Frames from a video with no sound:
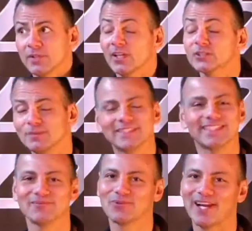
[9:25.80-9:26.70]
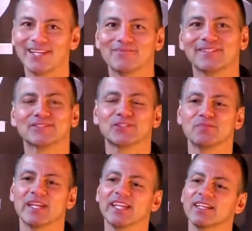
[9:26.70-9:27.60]
LGBT pride means to
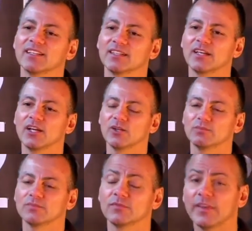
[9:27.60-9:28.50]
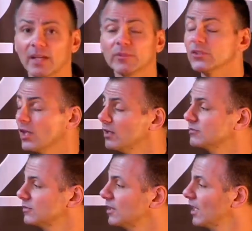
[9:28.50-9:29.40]
me um, family and love.
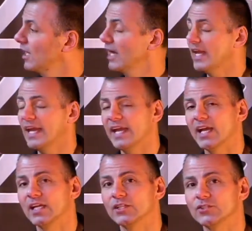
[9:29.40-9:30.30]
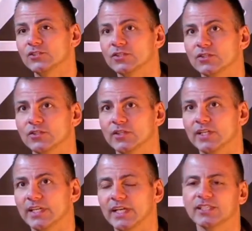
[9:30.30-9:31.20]
And
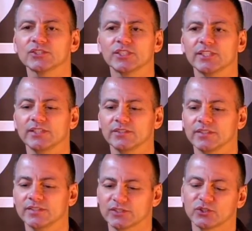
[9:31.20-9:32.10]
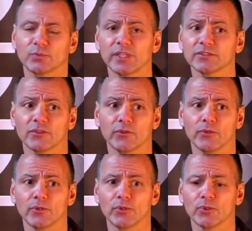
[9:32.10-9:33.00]
it actually is expressed
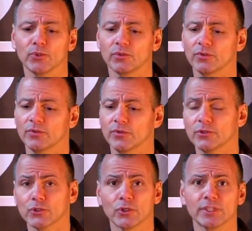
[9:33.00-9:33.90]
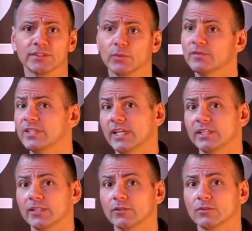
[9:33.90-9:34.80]
through the journeys that we've
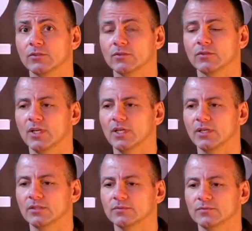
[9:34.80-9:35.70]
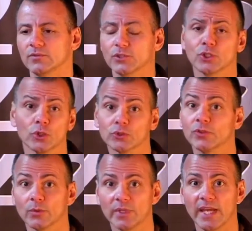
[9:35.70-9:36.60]
taken, uh, the
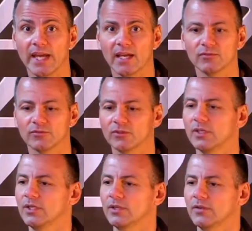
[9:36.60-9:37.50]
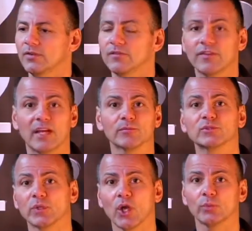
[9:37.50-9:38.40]
children that we have, the
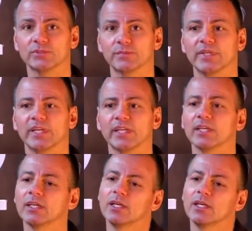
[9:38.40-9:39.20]
families we hope to be,